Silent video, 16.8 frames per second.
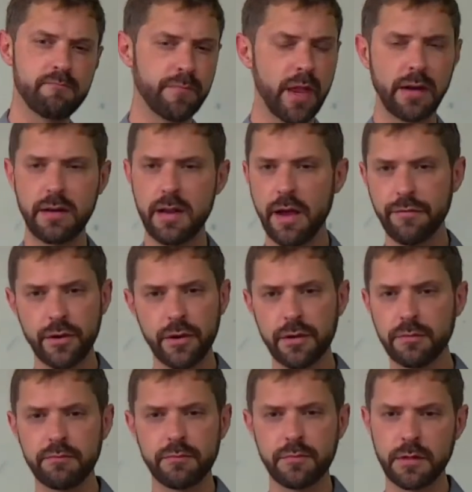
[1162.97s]

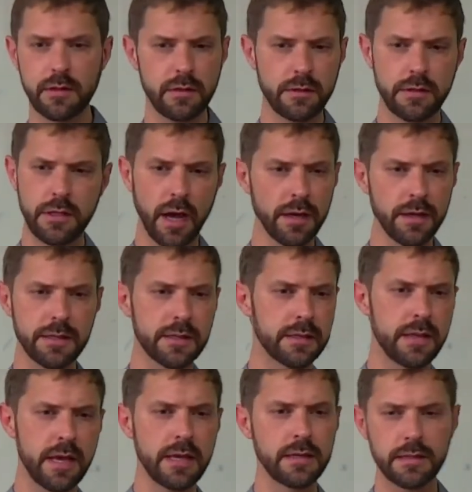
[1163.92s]
never does
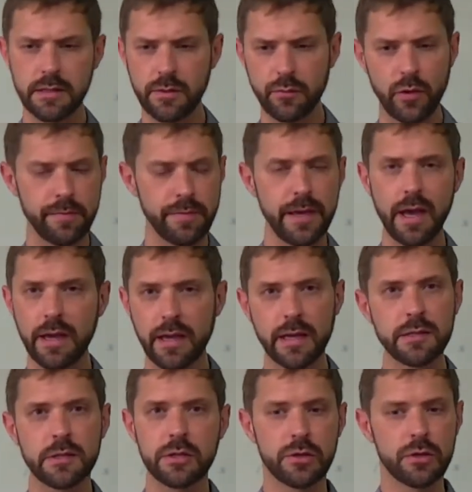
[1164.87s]
things that would be
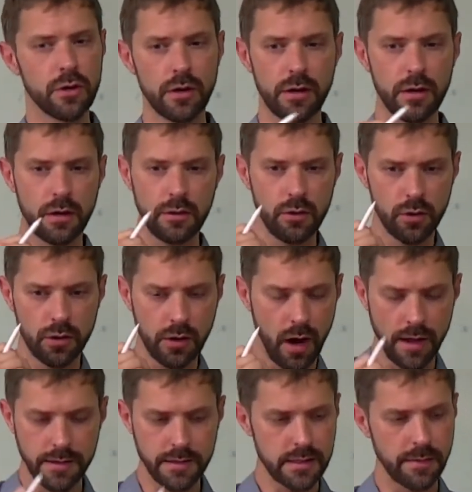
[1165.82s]
against your
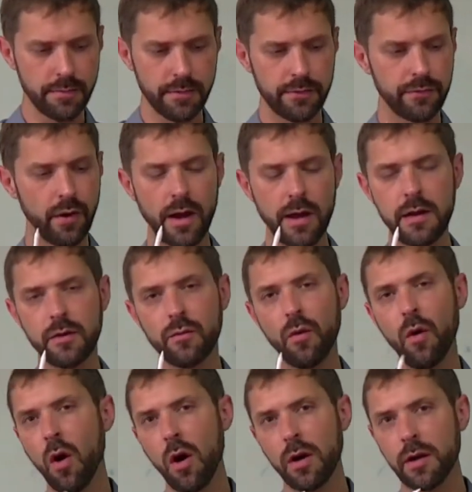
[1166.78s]
concept of right and
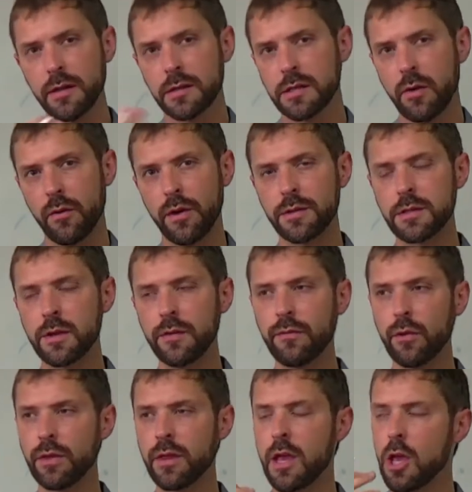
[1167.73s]
wrong, and so on and so
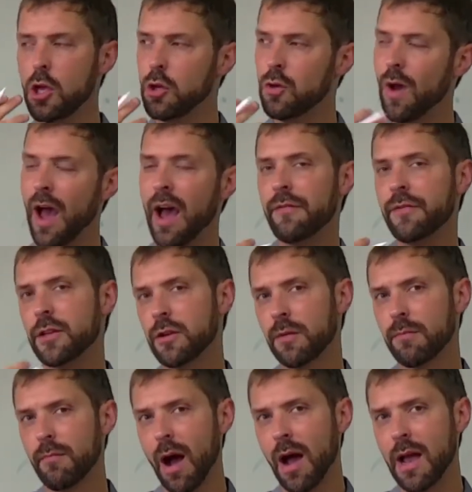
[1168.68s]
forth. You have in your
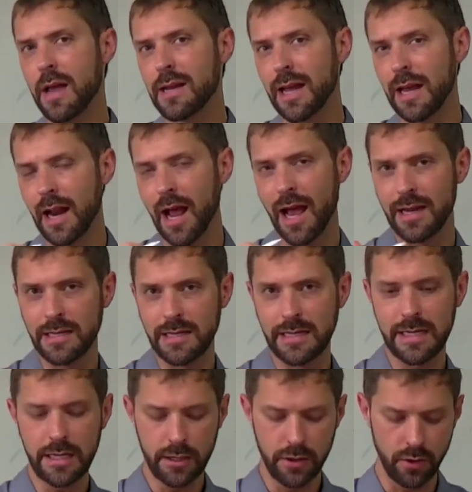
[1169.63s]
mind an
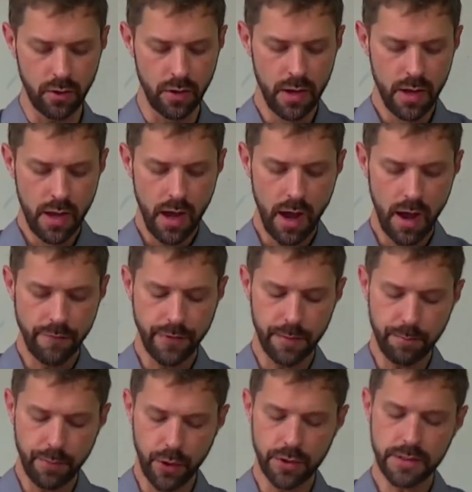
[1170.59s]
ideal of the
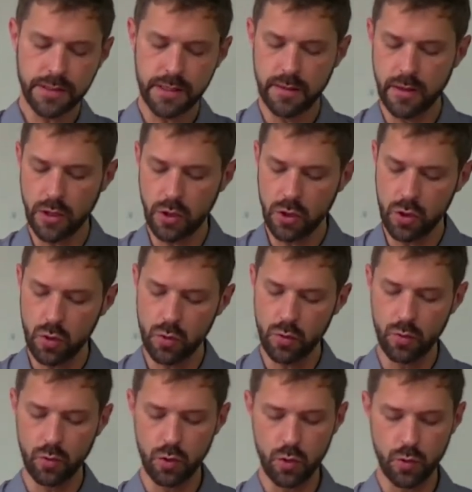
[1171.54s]
person that
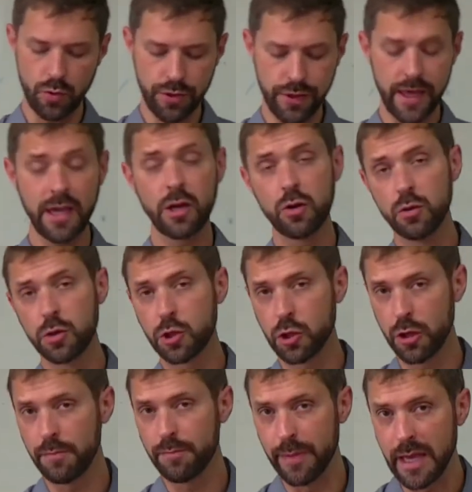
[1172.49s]
you think you
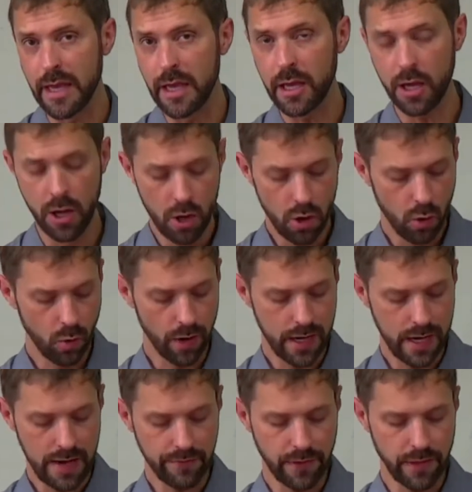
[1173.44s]
should be, or
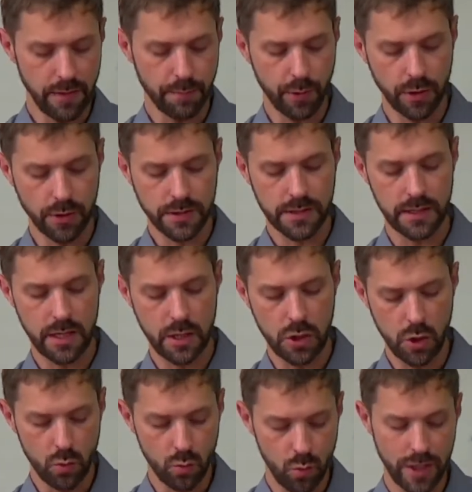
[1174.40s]
even the person that
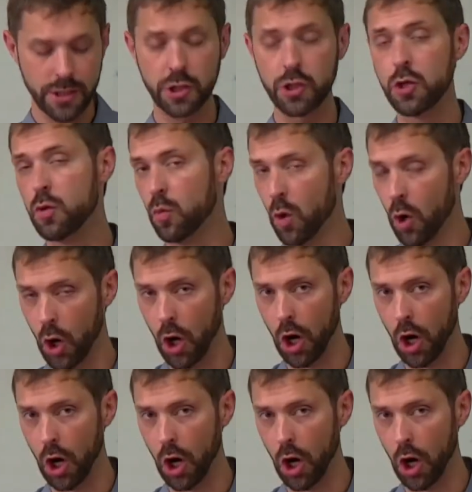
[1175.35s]
you wish you were.